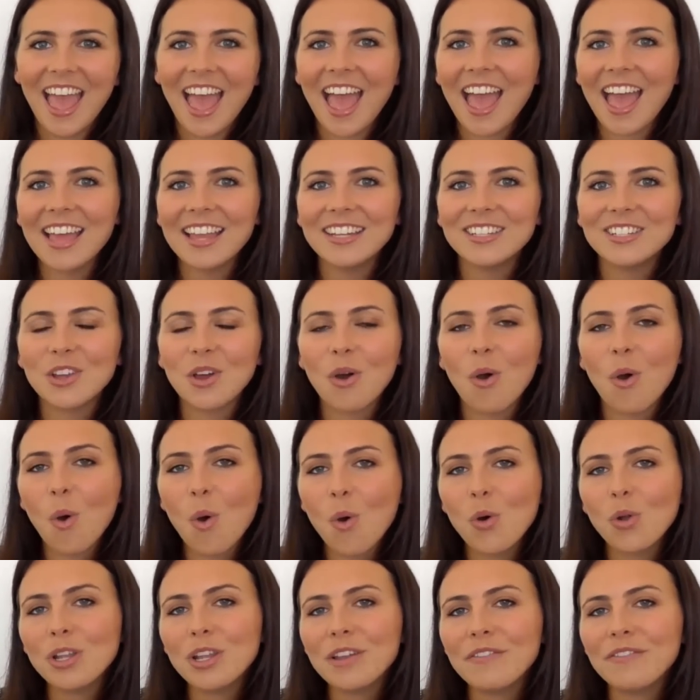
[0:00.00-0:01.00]
And
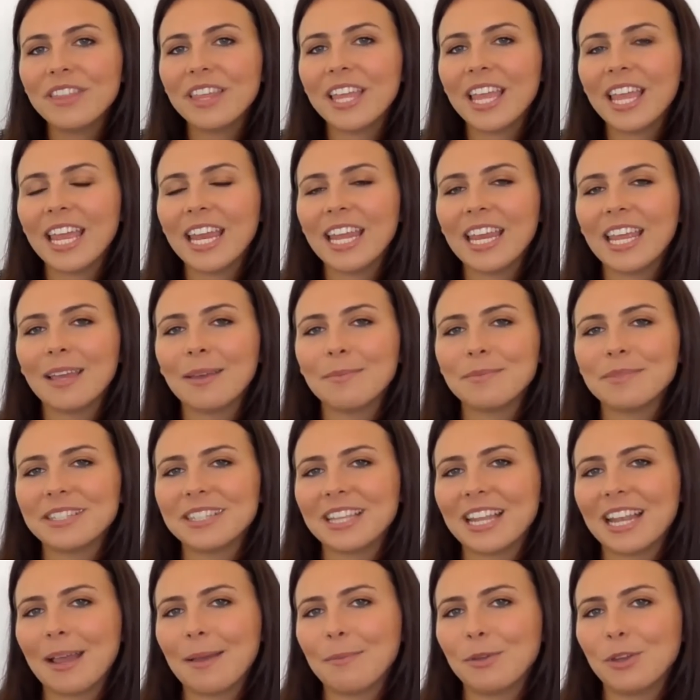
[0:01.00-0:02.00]
all of the idioms
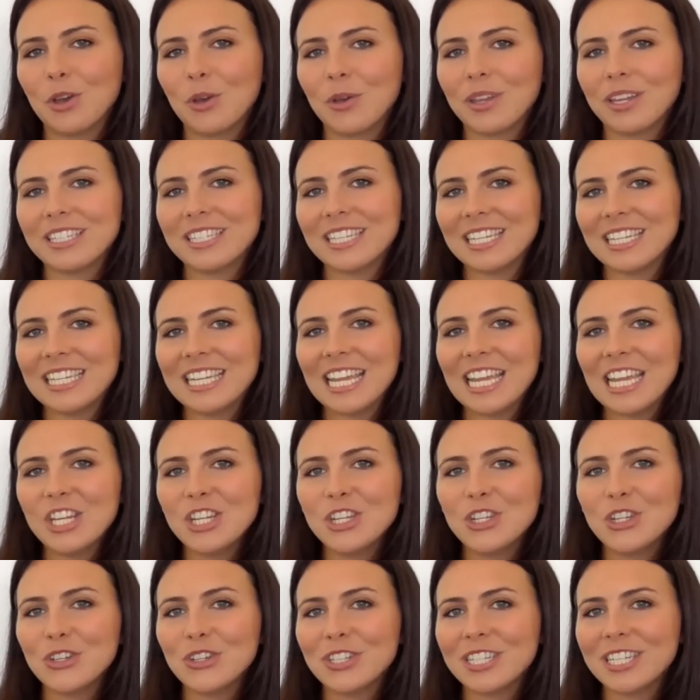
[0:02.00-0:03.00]
that I'm going to
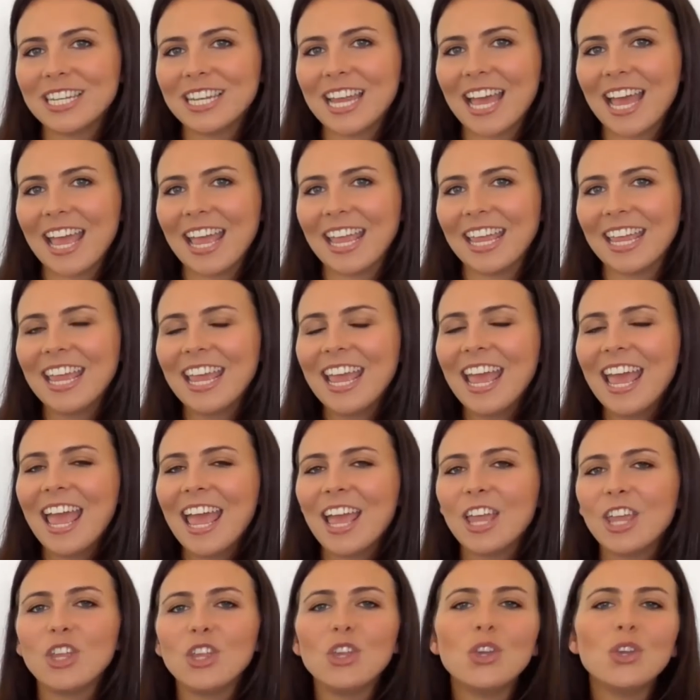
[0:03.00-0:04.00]
teach you today
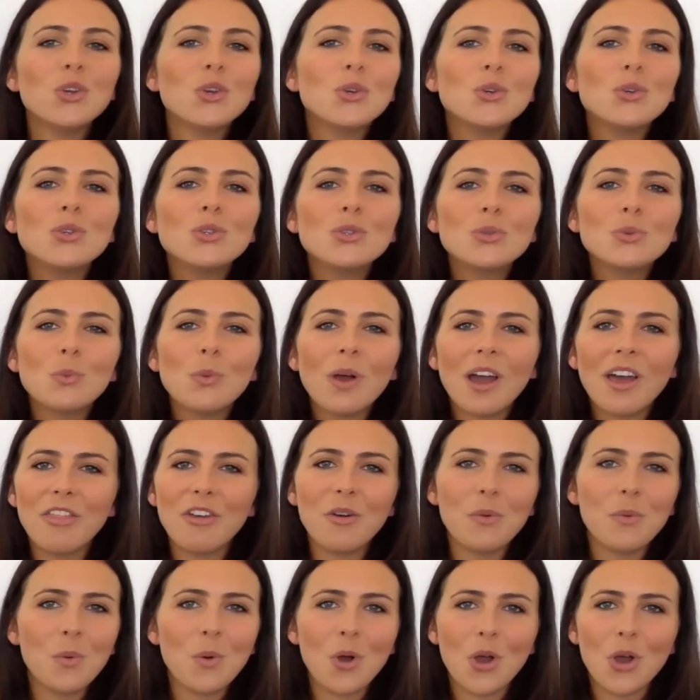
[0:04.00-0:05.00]
use
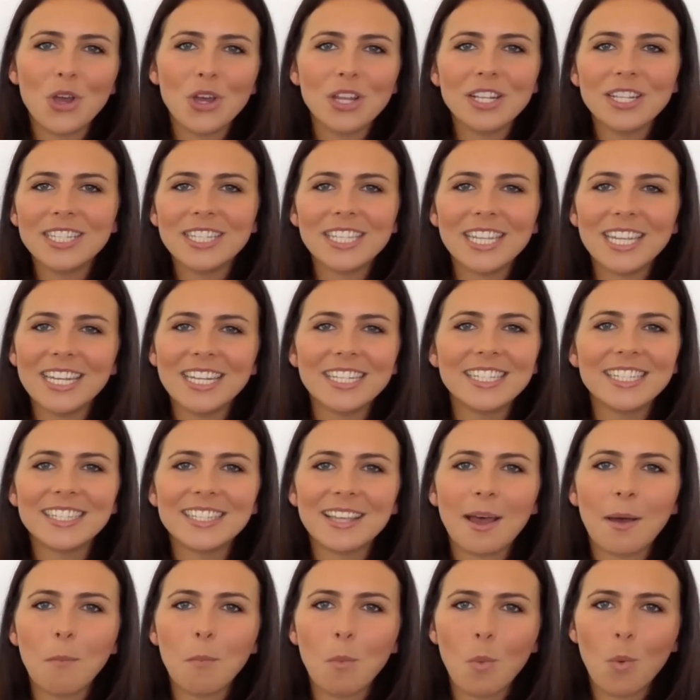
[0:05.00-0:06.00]
weather words in
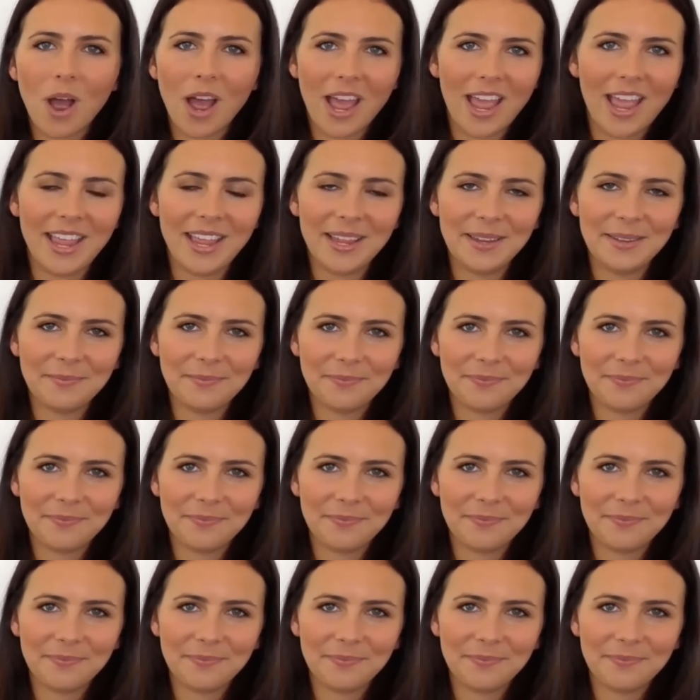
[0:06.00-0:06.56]
some way.